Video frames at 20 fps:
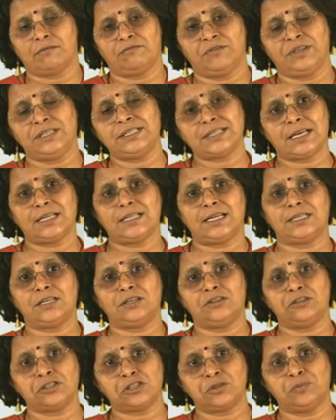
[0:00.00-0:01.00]
we say that a
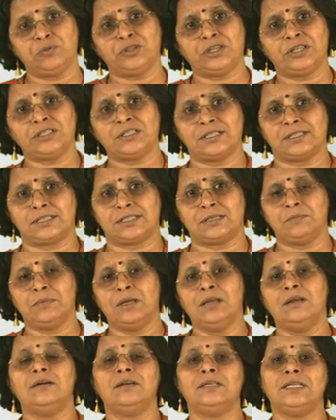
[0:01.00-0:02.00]
distributed system
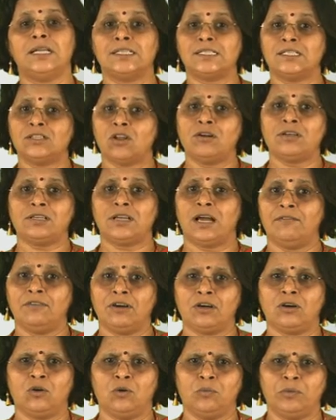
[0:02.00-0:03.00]
does not have
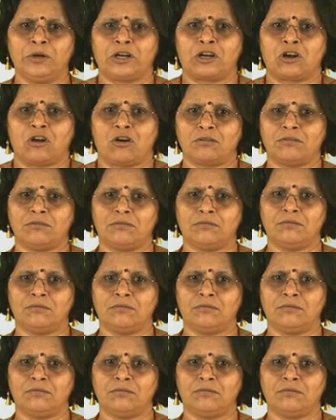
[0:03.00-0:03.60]
a global clock.